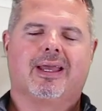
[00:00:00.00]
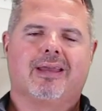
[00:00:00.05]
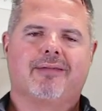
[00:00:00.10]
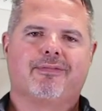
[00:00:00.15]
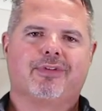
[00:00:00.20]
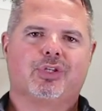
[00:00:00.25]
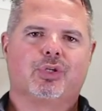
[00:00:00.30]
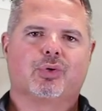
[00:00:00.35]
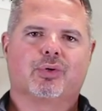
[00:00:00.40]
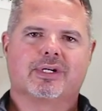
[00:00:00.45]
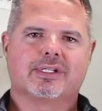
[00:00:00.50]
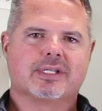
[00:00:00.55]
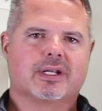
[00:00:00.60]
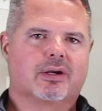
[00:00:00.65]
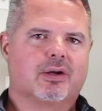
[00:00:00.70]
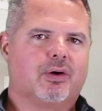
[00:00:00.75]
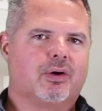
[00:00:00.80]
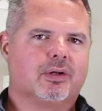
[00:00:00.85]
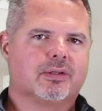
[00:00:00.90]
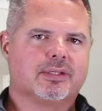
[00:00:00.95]
Inventory's at
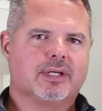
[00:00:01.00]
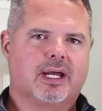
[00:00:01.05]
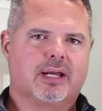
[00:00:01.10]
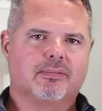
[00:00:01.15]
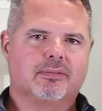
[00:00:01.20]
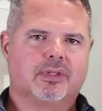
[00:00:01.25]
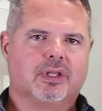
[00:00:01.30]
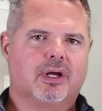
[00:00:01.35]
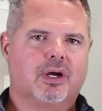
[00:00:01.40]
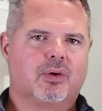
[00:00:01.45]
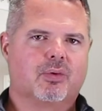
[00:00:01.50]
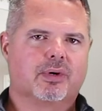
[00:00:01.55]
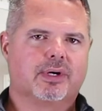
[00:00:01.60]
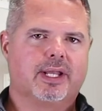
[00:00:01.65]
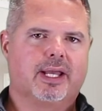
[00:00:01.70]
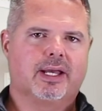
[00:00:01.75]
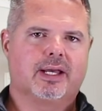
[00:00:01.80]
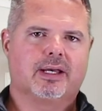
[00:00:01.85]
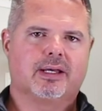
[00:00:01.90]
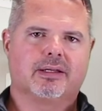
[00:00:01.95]
an all-time low. We're
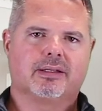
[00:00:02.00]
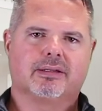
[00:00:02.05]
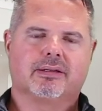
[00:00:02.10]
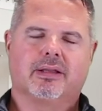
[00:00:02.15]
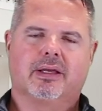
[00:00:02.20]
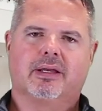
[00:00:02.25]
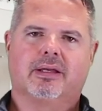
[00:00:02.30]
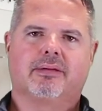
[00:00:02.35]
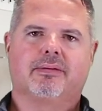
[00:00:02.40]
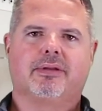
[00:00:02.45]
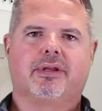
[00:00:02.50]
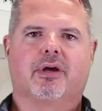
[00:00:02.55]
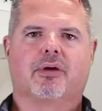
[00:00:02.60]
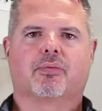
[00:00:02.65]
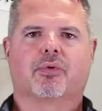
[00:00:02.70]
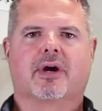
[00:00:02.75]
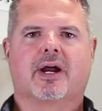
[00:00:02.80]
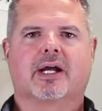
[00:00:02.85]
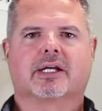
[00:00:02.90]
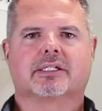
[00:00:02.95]
down, you know,
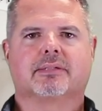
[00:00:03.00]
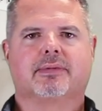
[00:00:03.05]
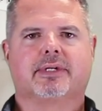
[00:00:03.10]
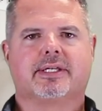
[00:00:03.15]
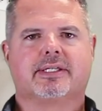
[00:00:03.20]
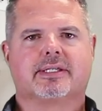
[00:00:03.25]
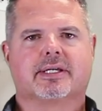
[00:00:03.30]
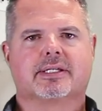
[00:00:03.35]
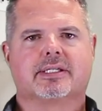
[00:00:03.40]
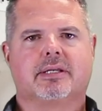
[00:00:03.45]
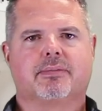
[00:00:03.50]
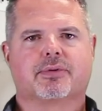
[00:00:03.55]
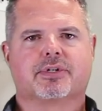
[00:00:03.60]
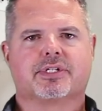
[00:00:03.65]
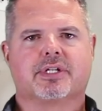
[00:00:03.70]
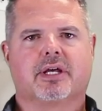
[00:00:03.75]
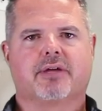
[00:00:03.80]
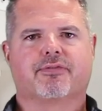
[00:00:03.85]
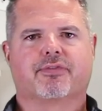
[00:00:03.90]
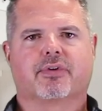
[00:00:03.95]
approximately
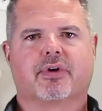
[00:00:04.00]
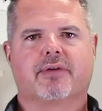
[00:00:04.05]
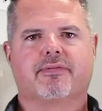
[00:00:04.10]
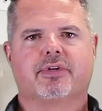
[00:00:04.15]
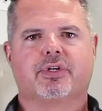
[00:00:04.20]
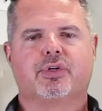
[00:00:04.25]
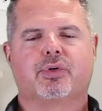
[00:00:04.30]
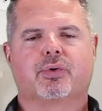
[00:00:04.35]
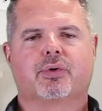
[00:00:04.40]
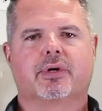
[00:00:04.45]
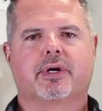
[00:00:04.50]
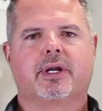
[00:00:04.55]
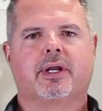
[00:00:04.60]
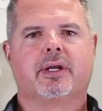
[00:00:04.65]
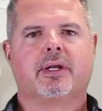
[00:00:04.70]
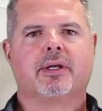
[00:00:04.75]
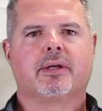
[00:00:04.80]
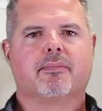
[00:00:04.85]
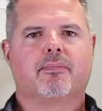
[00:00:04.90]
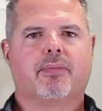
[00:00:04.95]
60% for inventory.
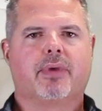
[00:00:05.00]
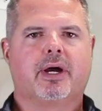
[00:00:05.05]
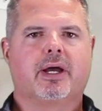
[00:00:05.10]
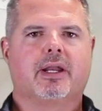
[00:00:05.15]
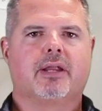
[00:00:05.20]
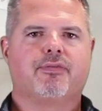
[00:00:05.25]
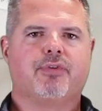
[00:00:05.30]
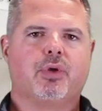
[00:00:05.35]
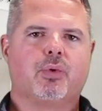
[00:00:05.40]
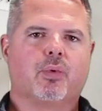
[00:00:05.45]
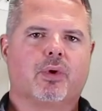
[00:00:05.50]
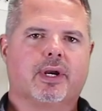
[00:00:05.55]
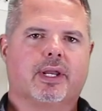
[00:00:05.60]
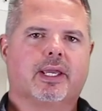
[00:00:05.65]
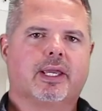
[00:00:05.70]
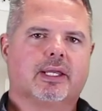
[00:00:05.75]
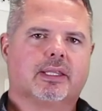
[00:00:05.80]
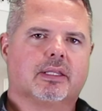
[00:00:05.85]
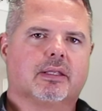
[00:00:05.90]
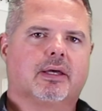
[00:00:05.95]
But if you want to
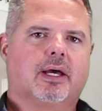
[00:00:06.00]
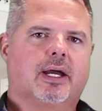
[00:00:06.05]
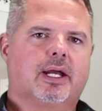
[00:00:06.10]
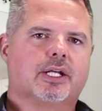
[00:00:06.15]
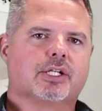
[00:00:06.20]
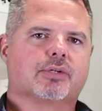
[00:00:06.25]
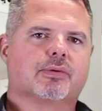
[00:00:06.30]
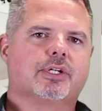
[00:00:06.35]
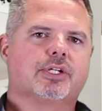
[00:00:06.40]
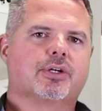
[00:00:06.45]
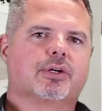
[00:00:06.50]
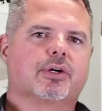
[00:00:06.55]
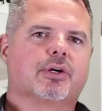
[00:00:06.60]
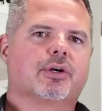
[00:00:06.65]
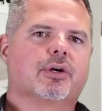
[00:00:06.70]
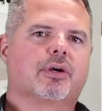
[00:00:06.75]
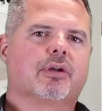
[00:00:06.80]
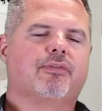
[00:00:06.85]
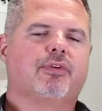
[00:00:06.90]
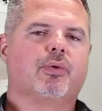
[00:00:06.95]
get the highest
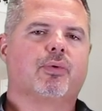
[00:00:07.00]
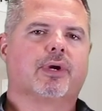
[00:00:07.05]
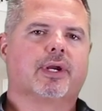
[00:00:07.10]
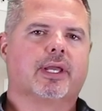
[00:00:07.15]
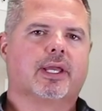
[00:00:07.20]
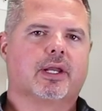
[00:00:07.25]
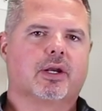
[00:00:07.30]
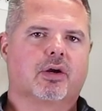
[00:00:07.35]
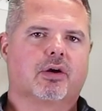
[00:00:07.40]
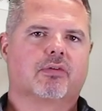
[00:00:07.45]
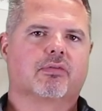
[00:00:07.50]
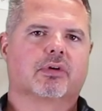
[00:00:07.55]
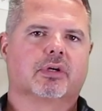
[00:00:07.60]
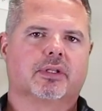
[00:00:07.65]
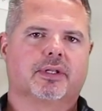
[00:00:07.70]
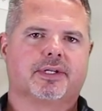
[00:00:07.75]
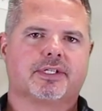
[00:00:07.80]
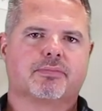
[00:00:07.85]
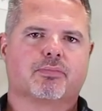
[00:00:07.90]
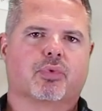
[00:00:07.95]
return, if you want to get over
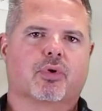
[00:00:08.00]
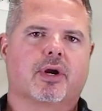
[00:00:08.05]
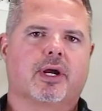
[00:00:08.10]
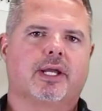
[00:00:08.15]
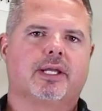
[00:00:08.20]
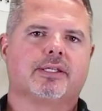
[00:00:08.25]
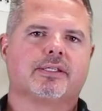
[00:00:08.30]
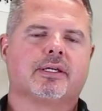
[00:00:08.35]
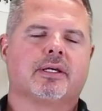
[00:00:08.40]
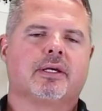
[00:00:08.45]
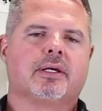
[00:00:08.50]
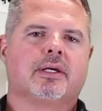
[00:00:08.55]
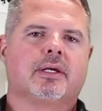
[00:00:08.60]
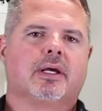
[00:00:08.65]
list price,